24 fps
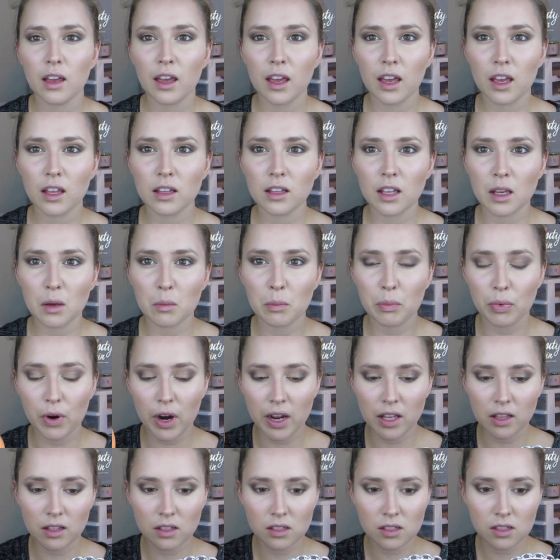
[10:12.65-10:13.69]
and like
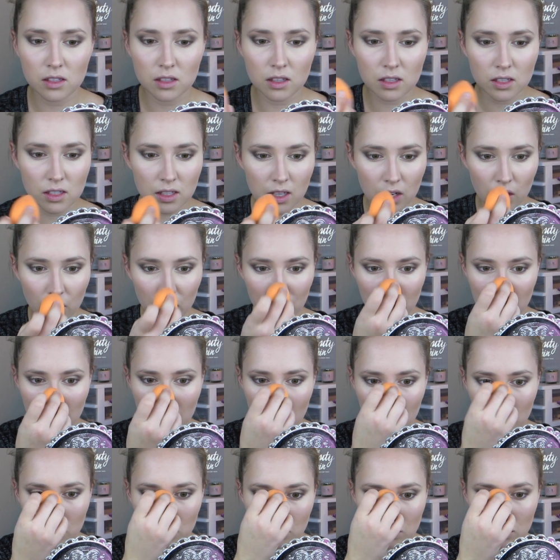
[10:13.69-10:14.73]
brightens the center of my
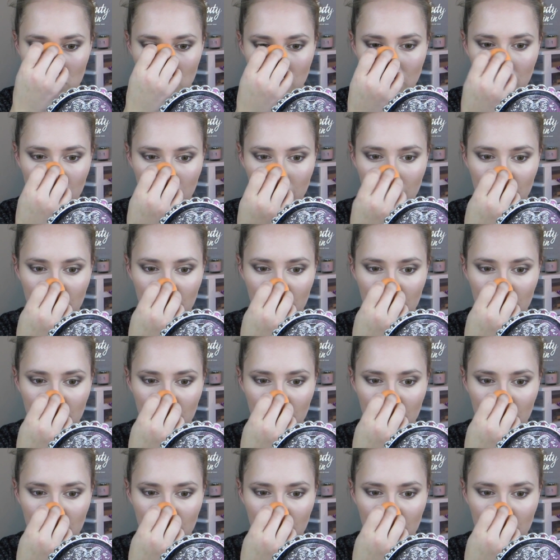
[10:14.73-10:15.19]
nose.